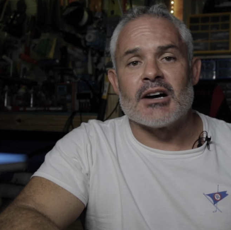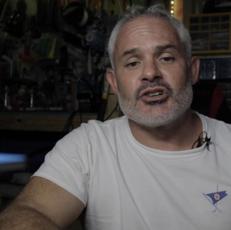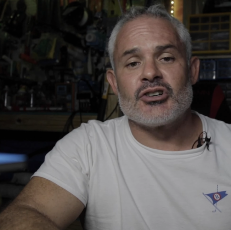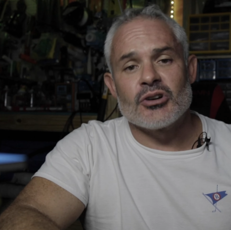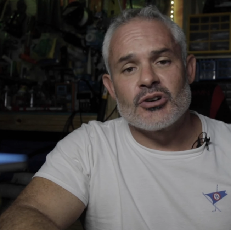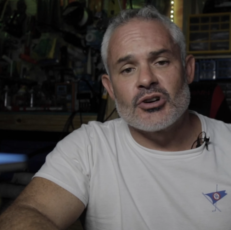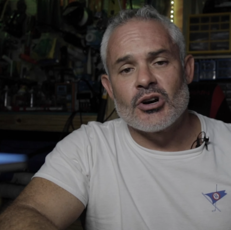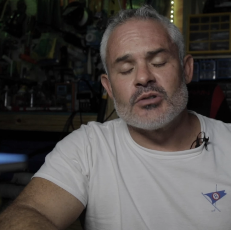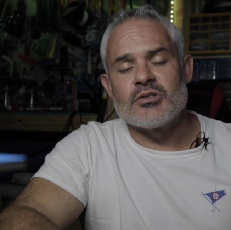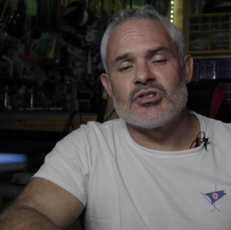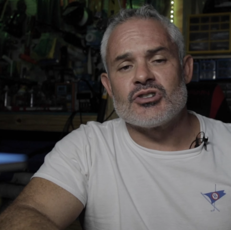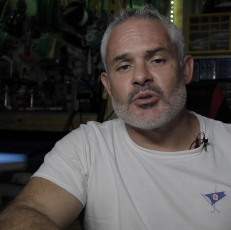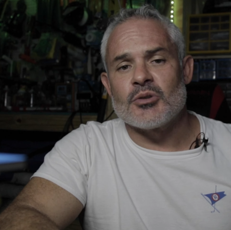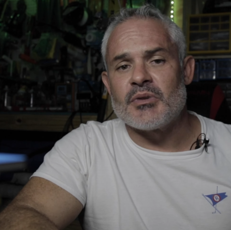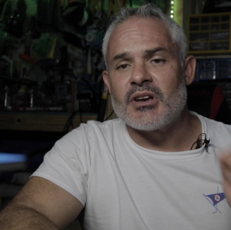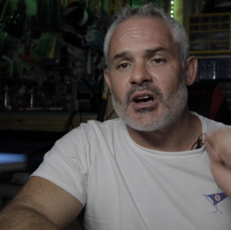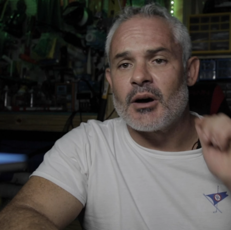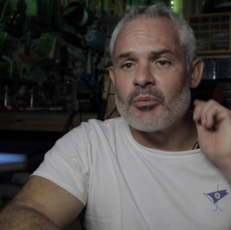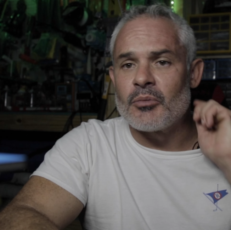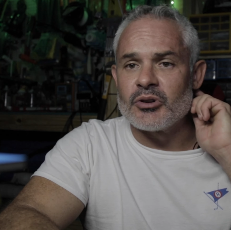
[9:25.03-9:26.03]
A good coach should
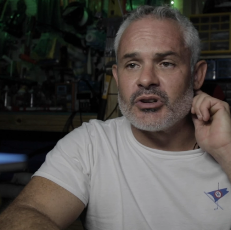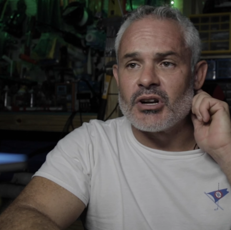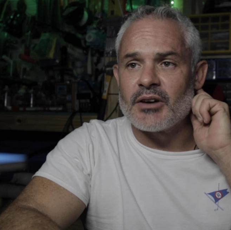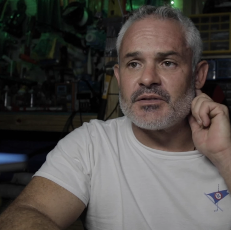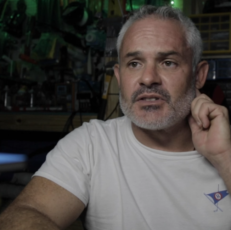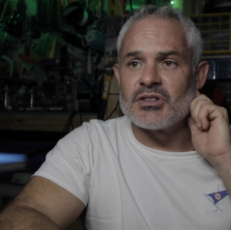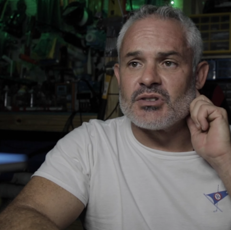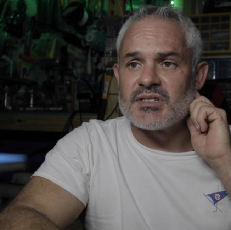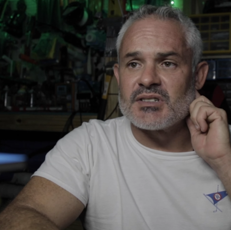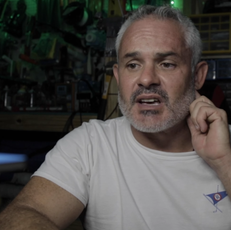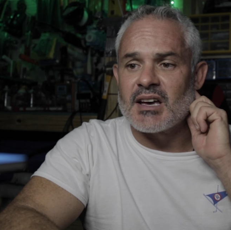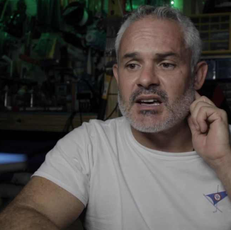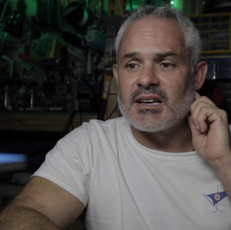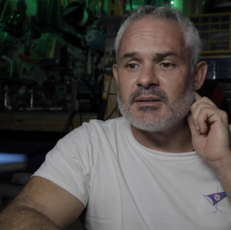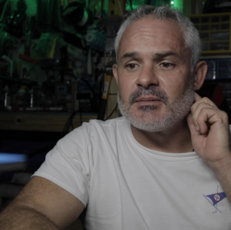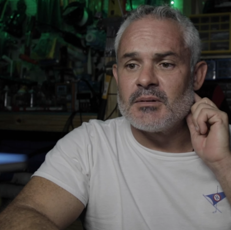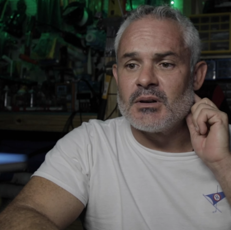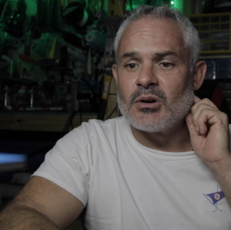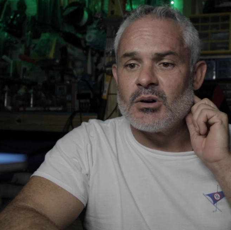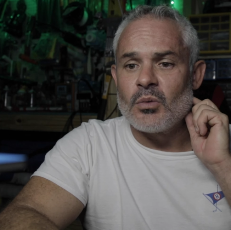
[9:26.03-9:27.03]
be humble enough to
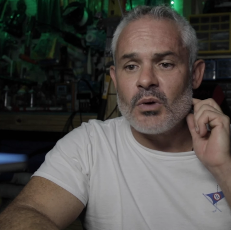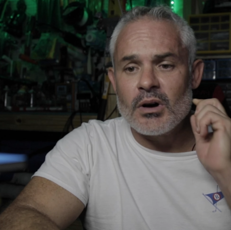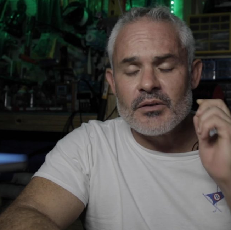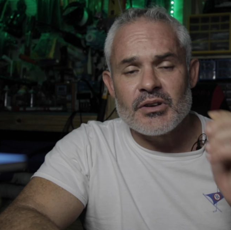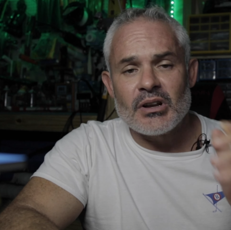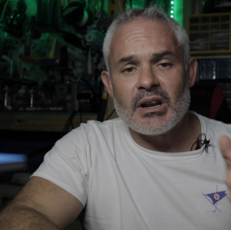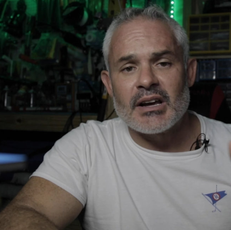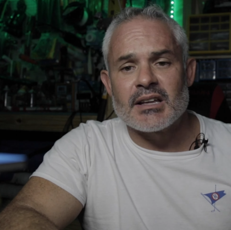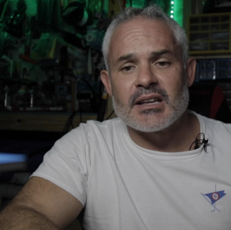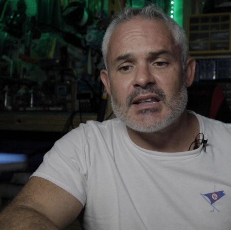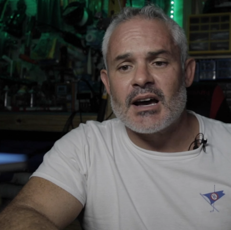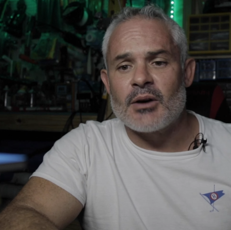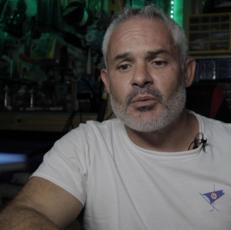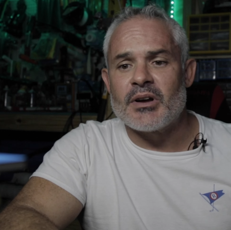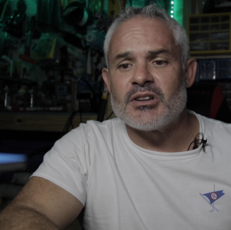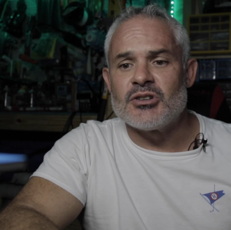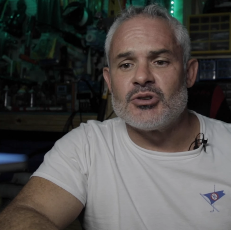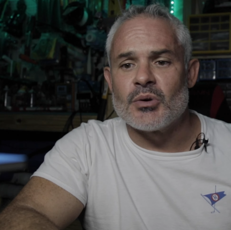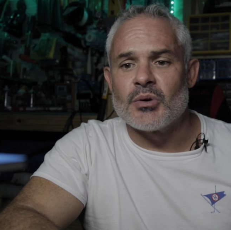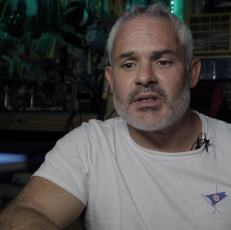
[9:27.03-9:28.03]
say, well, if you like it that
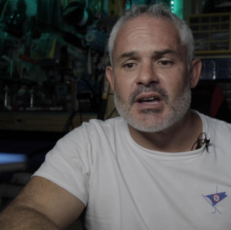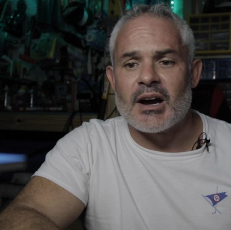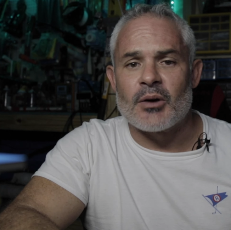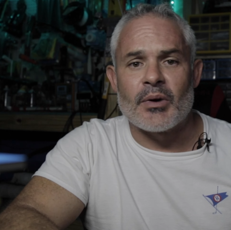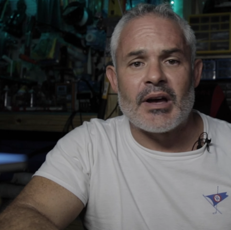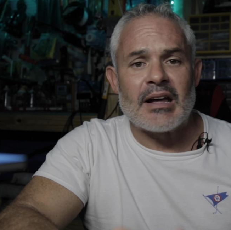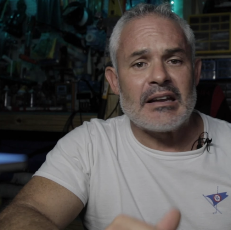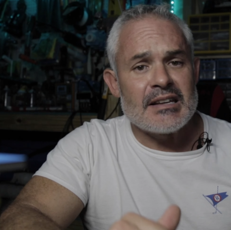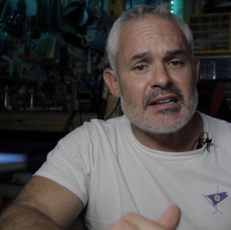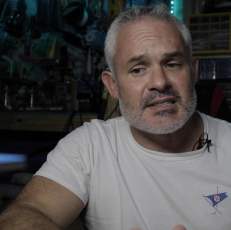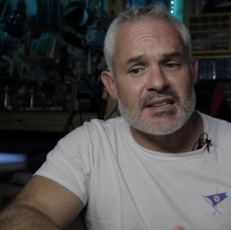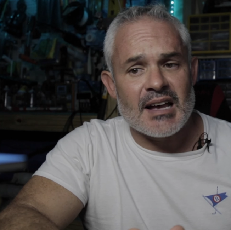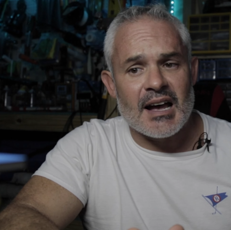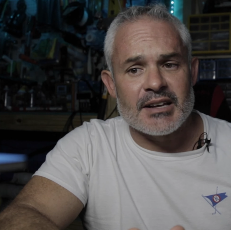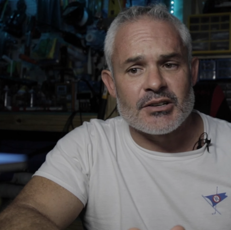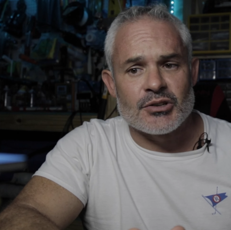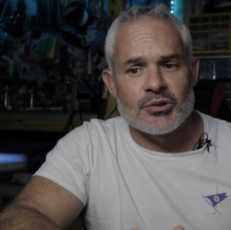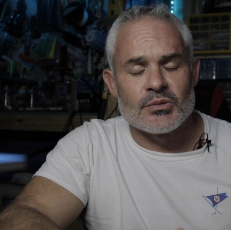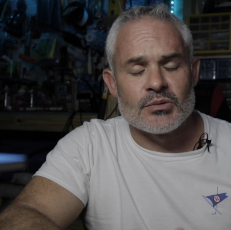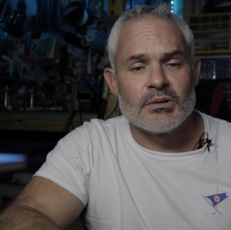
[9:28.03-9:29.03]
way, do it that way. At least
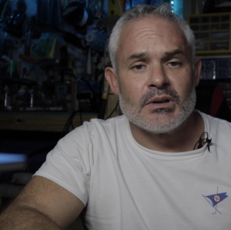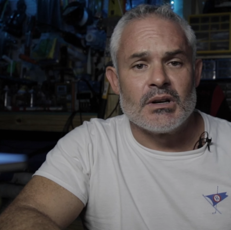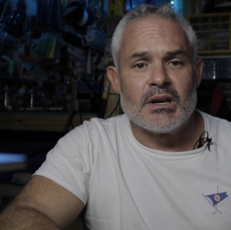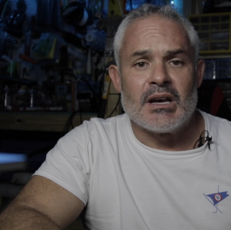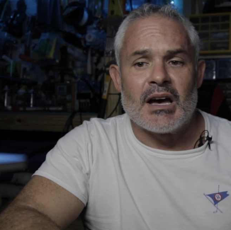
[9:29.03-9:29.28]
I do.